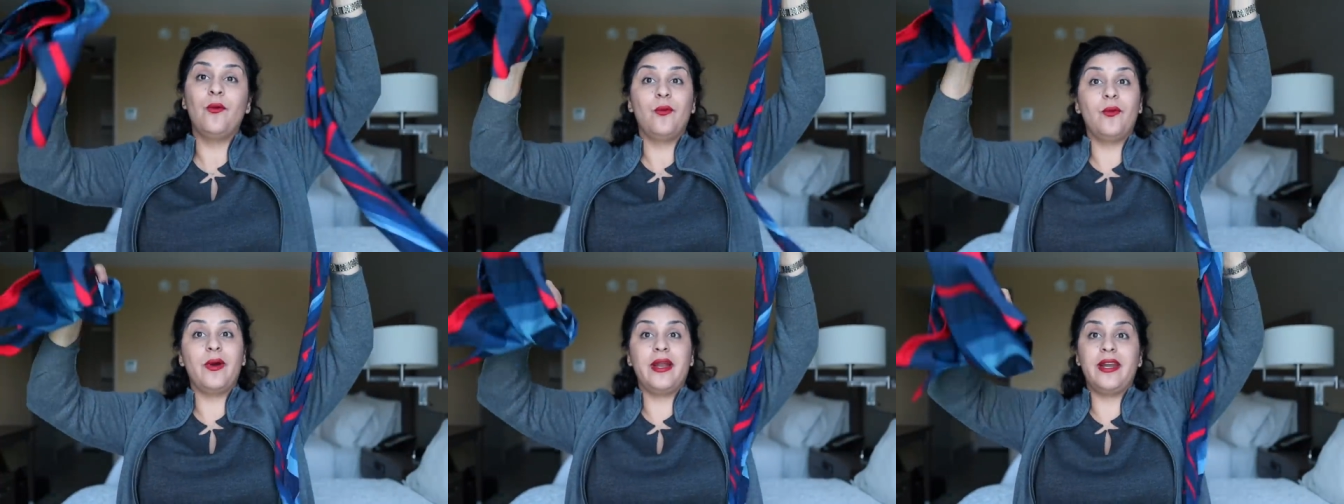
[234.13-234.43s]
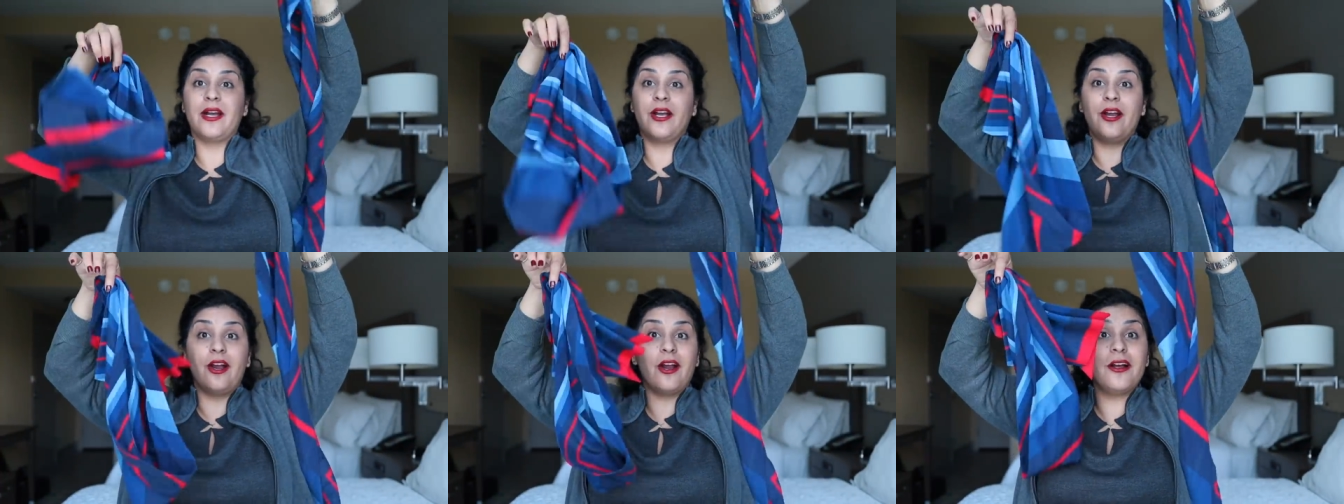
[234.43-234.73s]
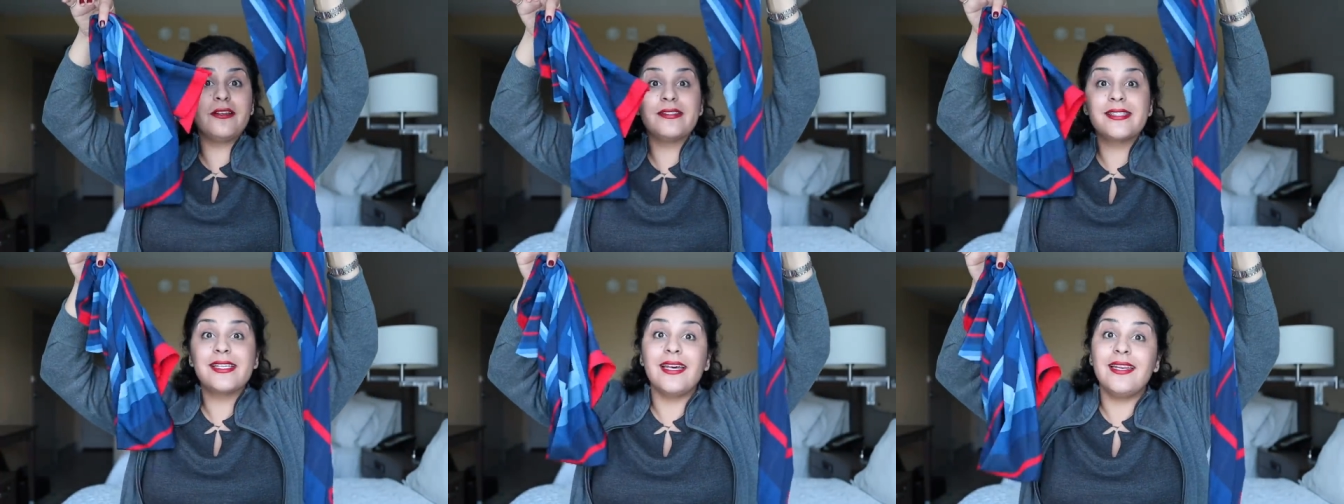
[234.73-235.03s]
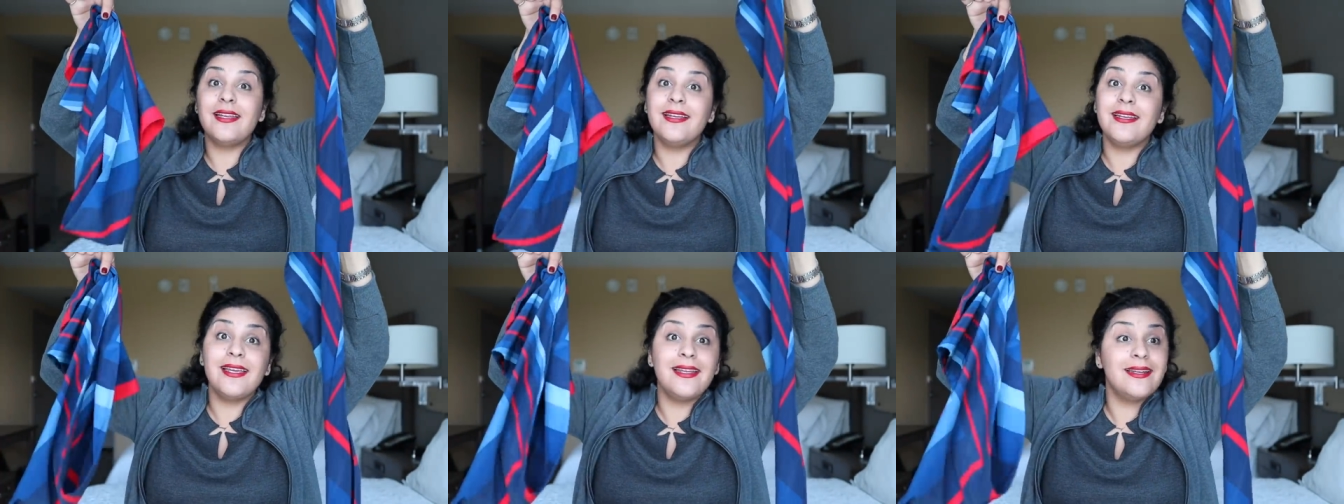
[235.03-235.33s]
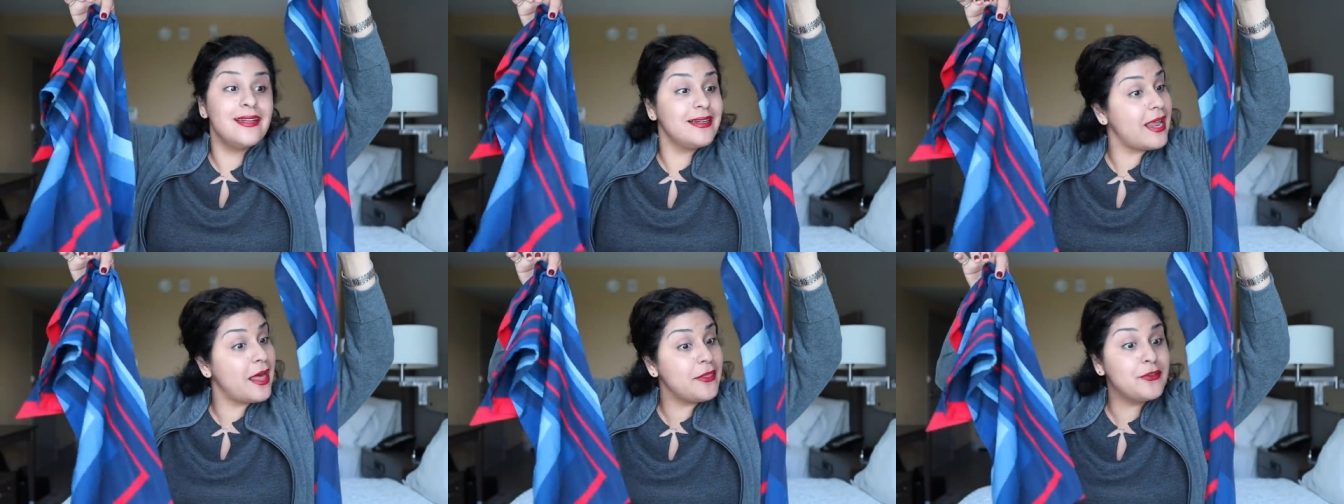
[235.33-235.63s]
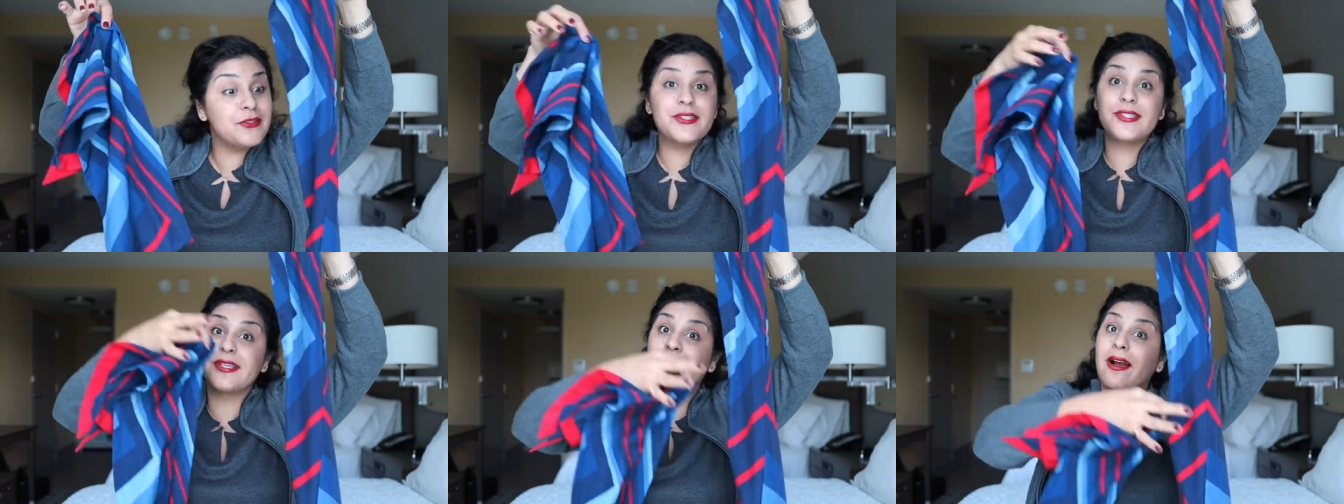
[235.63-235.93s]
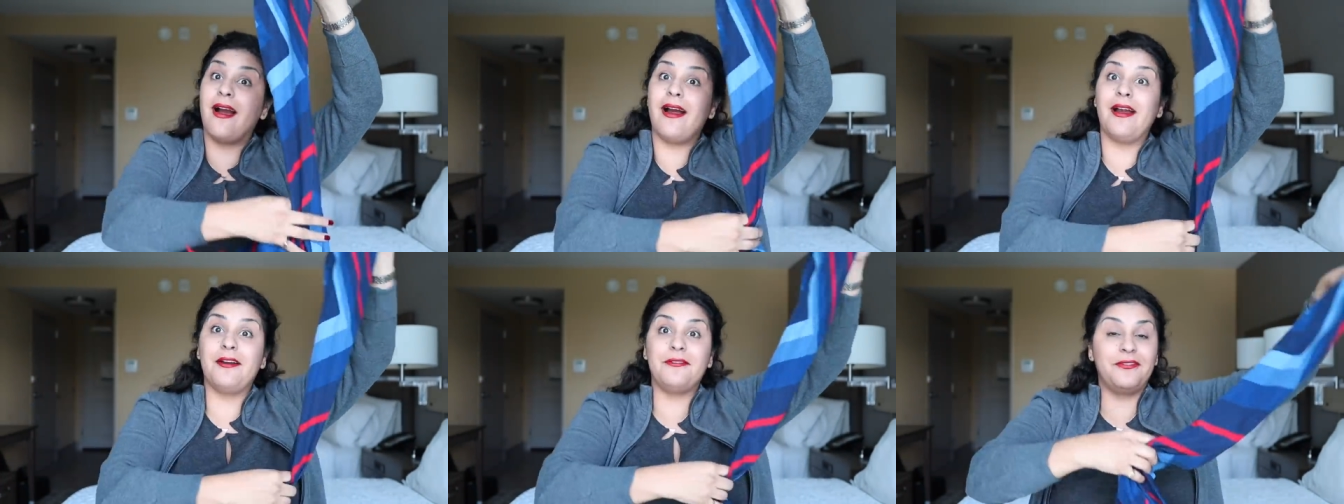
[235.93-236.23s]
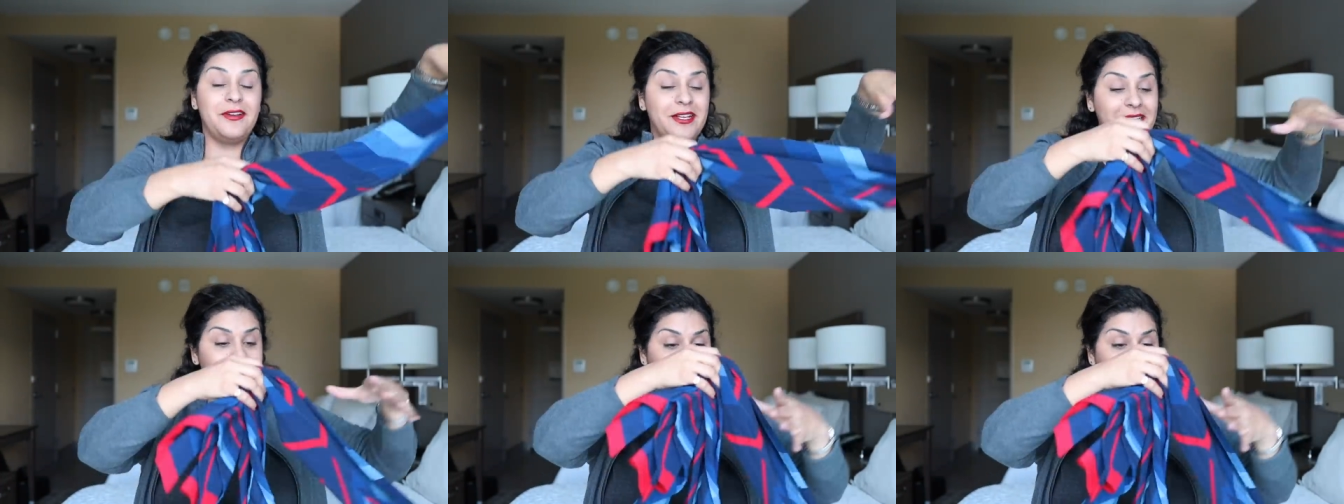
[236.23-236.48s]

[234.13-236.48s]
when a girl's gonna need another scarf.